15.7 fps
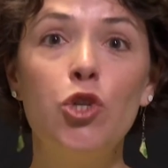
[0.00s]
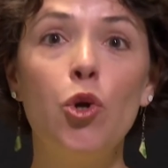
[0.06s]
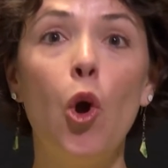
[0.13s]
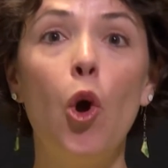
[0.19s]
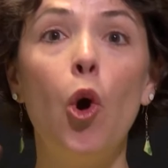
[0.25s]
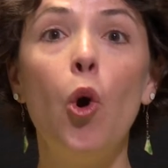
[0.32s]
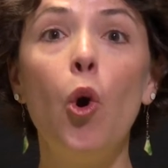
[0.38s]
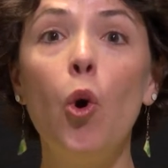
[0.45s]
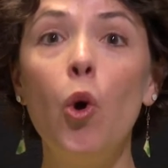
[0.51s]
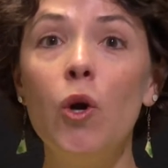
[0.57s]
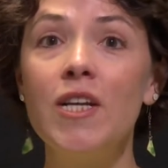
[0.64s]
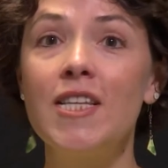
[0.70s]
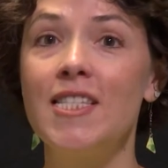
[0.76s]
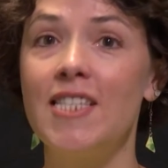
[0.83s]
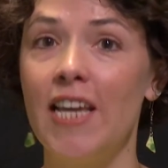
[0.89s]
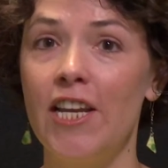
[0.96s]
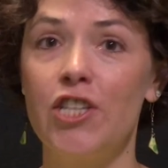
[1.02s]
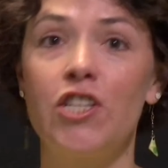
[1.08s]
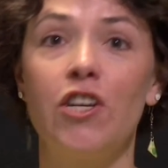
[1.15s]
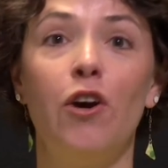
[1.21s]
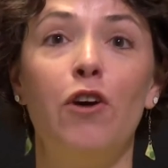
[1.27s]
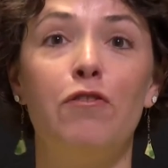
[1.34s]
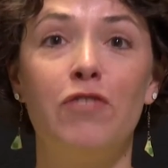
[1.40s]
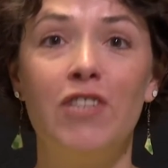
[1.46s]
to a whole set
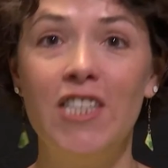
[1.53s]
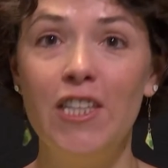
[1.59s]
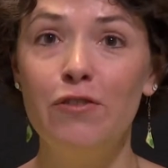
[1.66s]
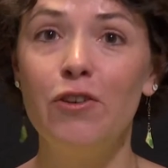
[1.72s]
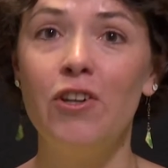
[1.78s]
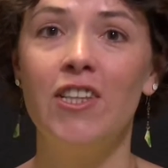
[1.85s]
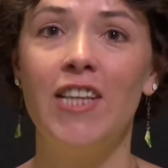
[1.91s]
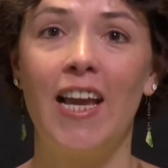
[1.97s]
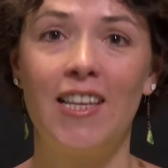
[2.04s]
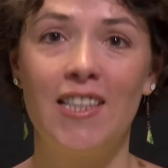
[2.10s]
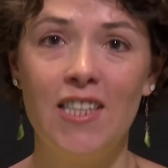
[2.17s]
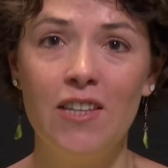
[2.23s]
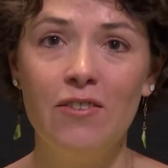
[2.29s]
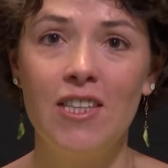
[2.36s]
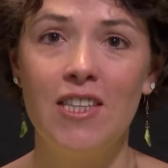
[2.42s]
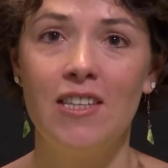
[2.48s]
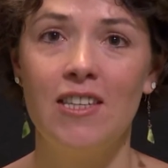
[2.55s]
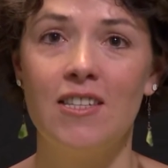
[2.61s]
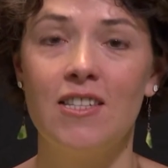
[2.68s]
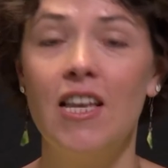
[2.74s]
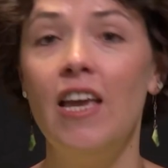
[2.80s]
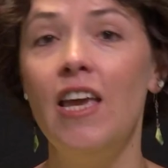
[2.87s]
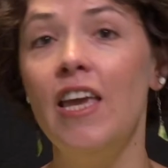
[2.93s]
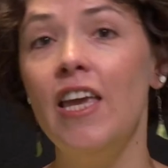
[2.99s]
of different activities,
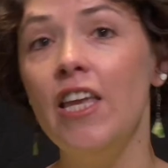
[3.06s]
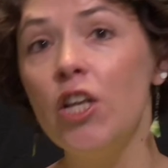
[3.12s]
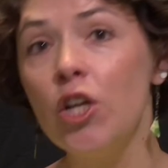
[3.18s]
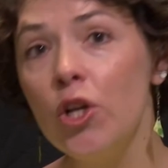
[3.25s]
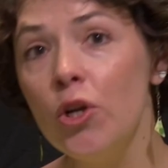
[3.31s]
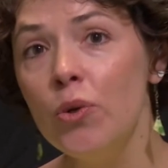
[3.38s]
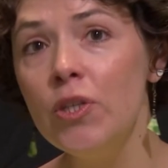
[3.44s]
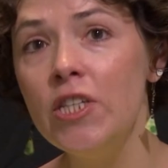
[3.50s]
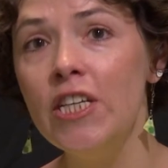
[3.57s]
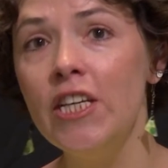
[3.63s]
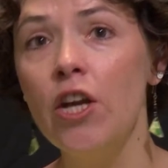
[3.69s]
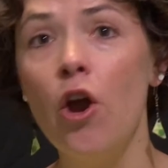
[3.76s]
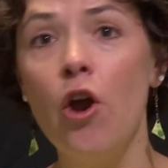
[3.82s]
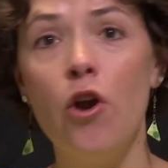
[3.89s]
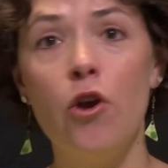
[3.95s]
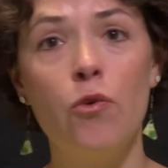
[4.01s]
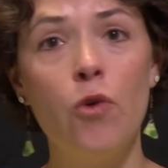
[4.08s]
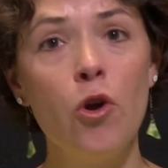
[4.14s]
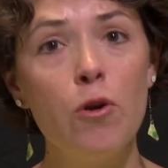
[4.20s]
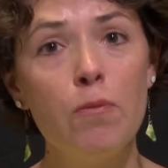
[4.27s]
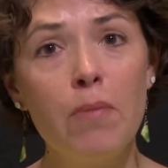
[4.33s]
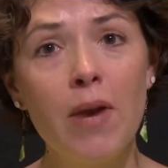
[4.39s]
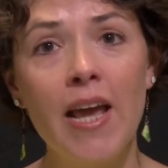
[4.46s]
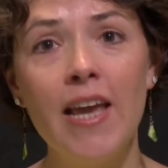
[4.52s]
including role
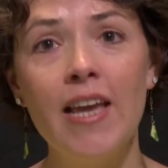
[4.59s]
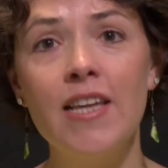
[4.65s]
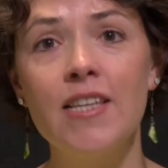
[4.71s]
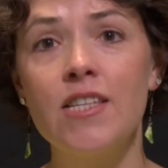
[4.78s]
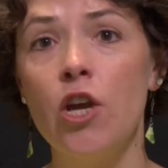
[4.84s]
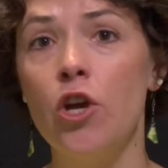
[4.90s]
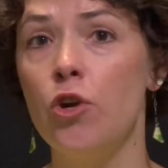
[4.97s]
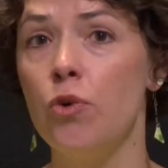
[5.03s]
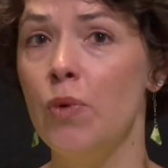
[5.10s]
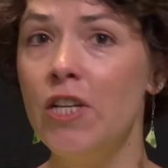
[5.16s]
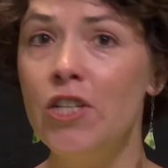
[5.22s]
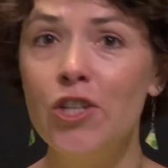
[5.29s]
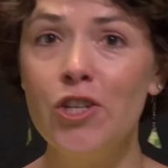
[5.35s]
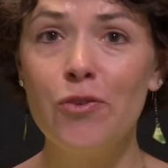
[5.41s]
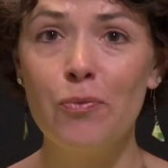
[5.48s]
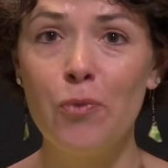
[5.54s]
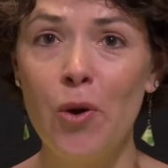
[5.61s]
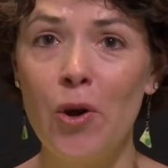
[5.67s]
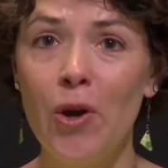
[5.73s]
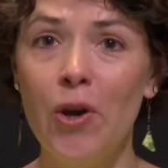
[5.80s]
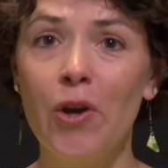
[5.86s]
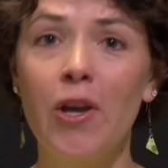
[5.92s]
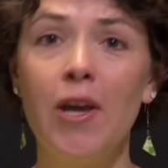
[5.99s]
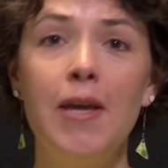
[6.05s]
plays, written
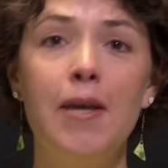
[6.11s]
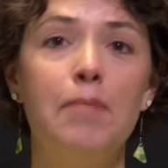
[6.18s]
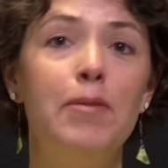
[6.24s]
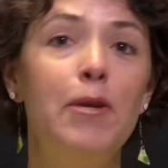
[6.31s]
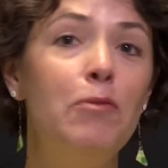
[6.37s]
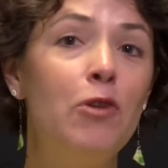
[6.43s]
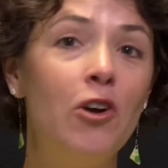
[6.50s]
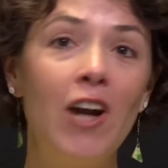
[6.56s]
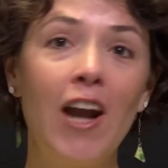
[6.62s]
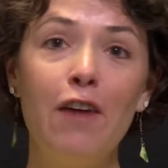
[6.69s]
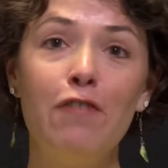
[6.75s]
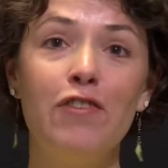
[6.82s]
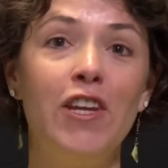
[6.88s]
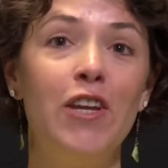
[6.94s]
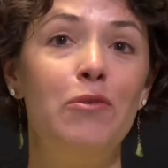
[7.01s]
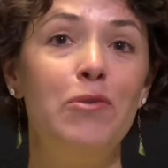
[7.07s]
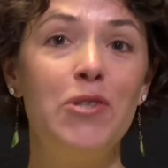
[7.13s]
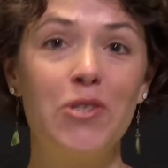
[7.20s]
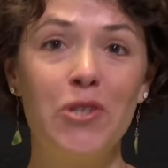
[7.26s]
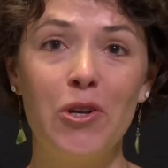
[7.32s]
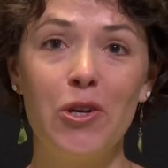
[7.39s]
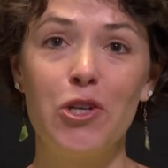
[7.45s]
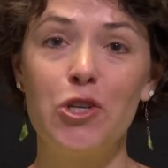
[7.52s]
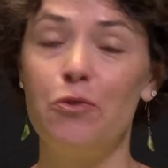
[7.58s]
work, bibliography
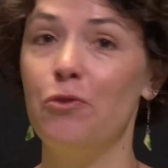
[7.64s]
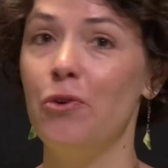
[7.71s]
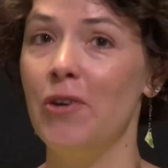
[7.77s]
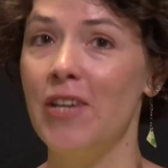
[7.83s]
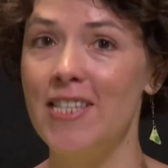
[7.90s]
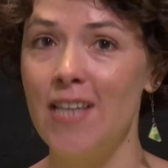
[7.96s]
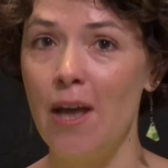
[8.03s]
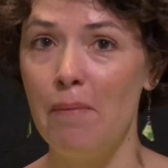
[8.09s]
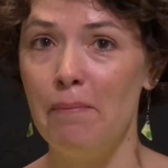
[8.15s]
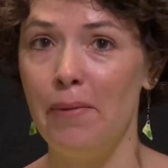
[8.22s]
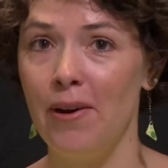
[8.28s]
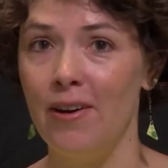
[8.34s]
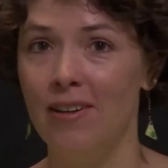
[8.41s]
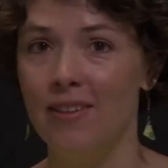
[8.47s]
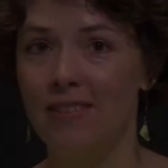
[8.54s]
research, for example.